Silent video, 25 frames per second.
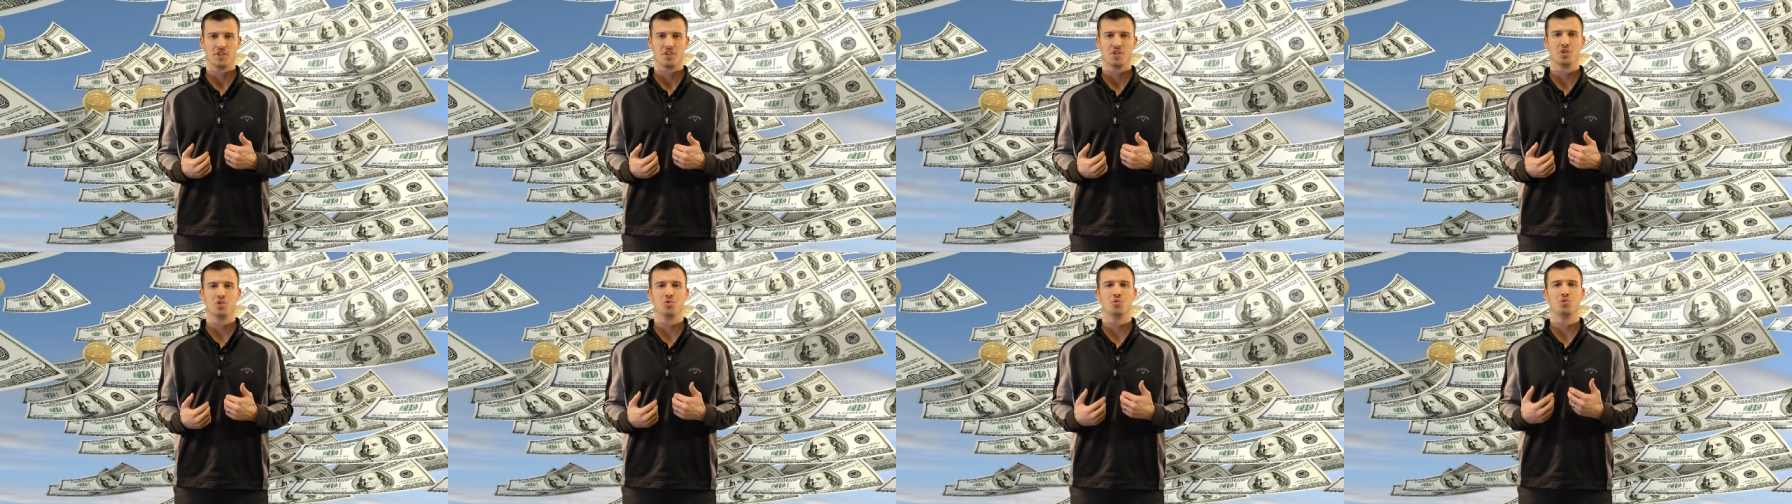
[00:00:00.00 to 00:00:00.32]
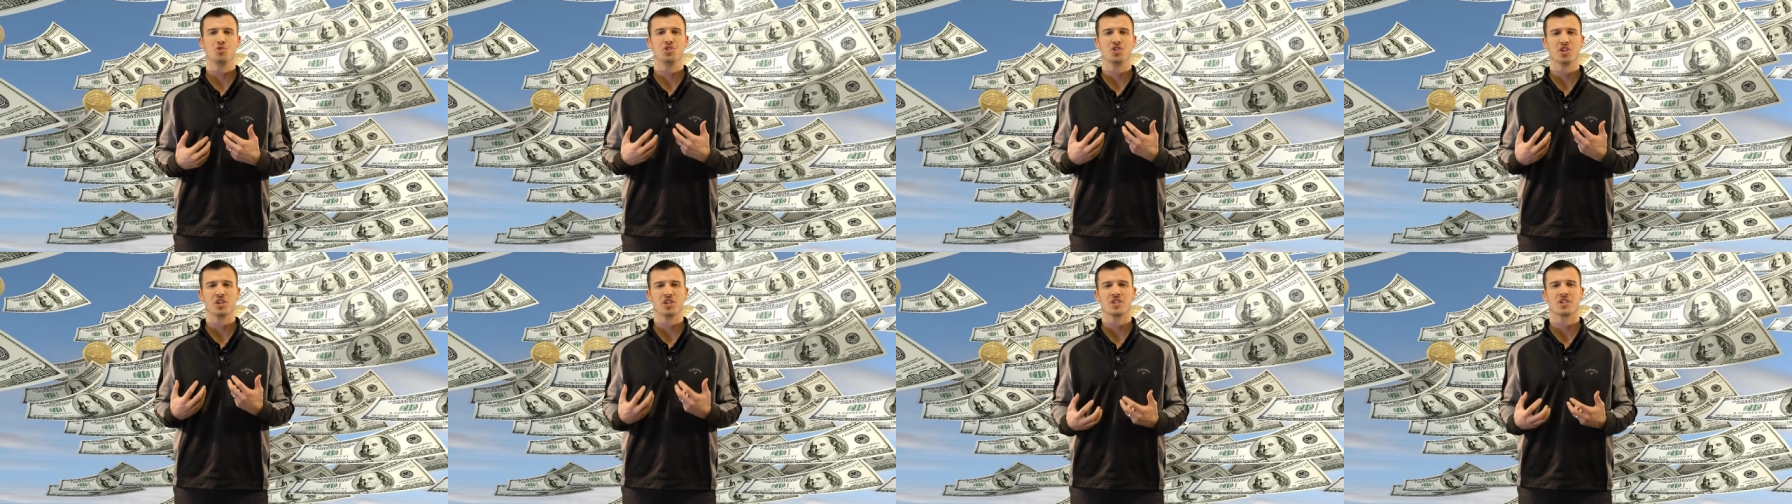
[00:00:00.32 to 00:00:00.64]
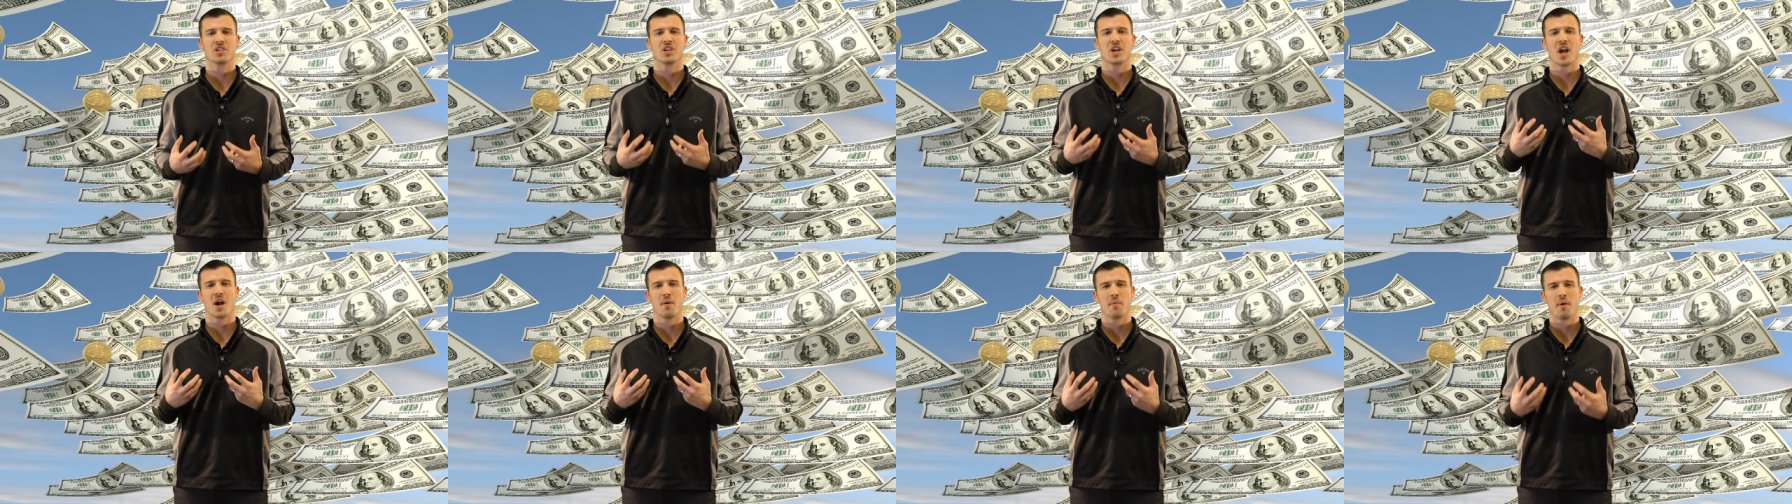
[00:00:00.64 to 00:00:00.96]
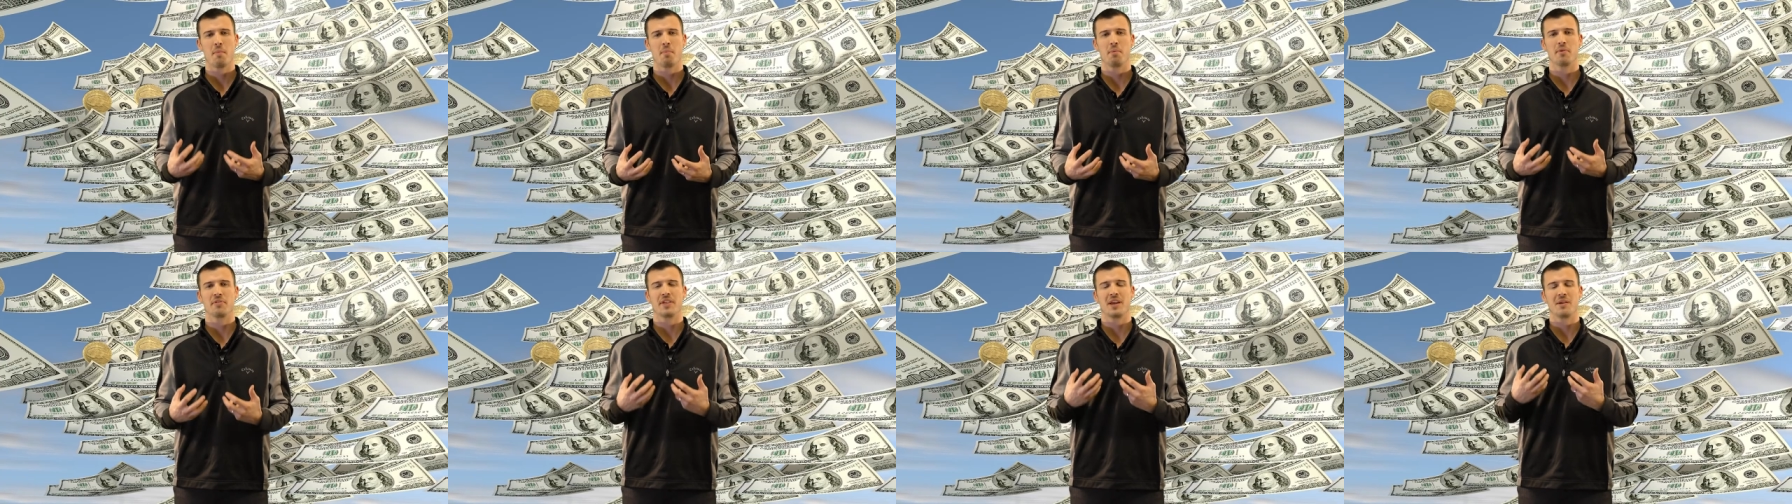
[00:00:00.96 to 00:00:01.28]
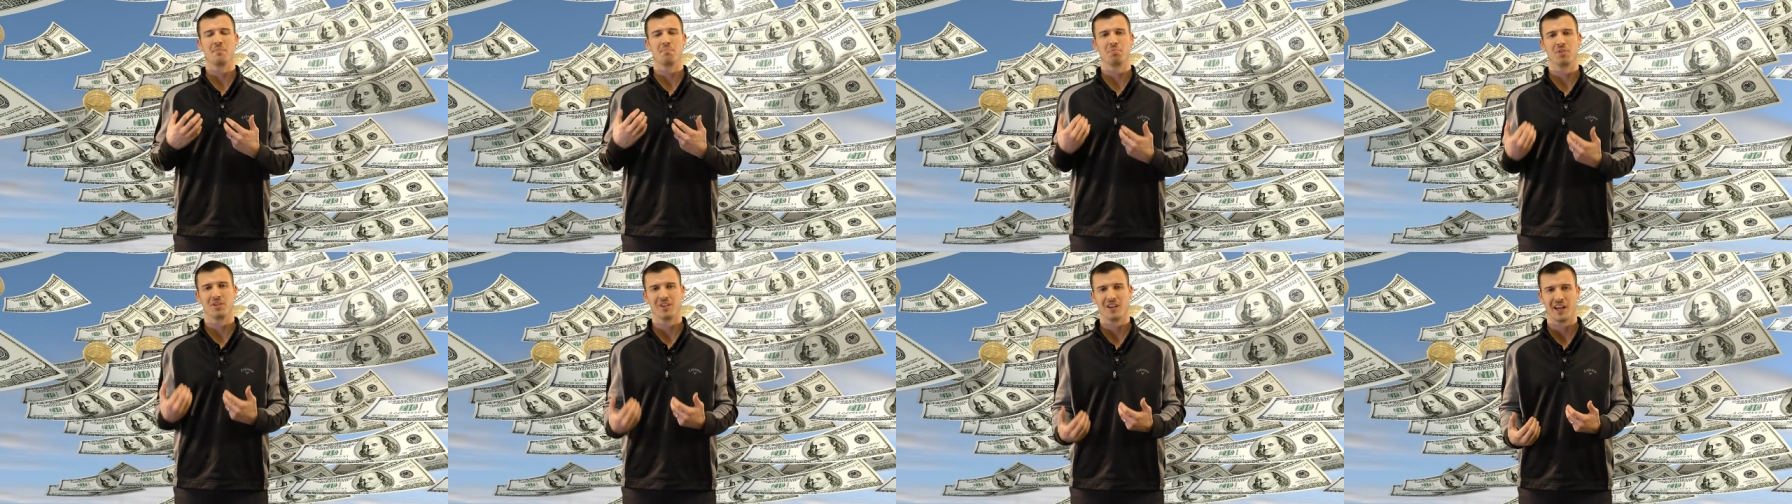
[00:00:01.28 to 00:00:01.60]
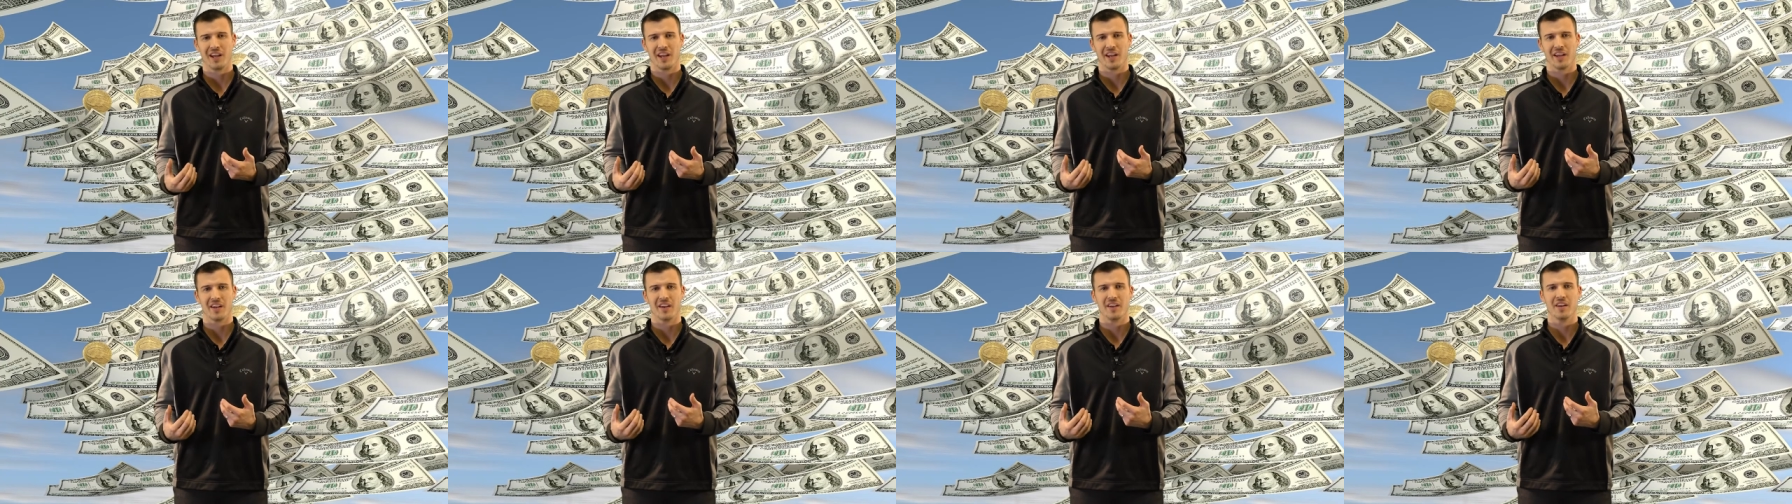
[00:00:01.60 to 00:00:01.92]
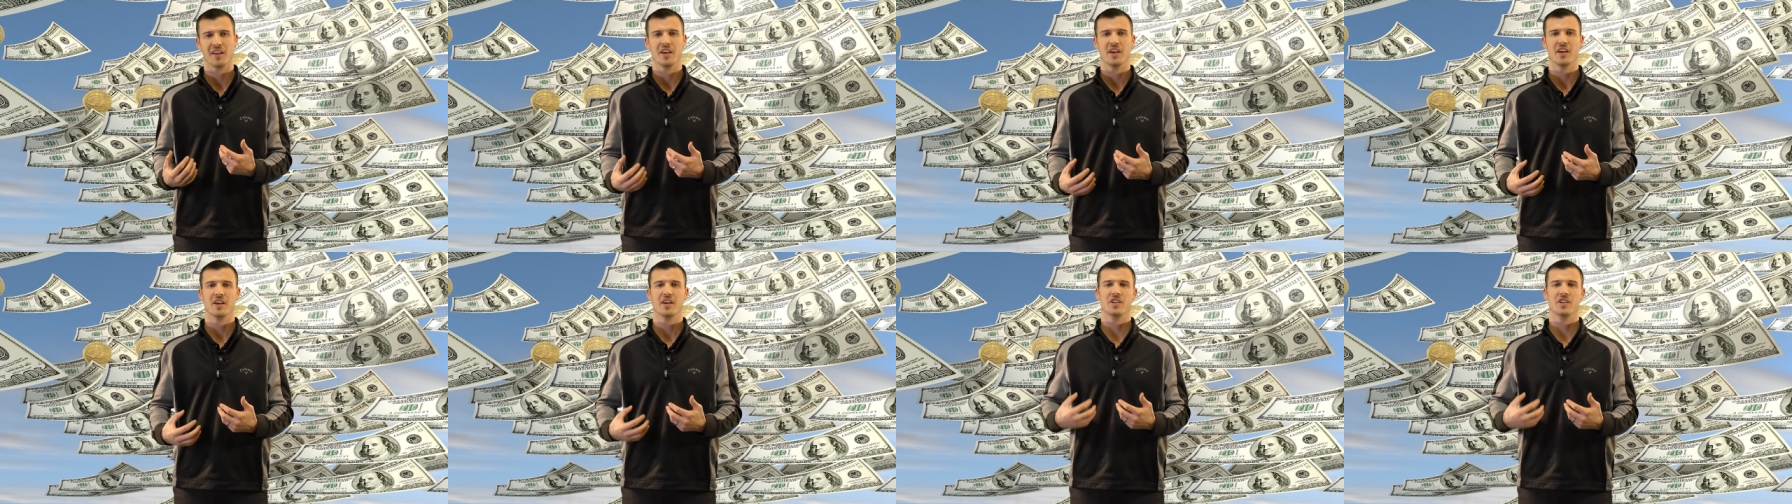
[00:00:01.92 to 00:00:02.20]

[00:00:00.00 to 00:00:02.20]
you just come up with a plan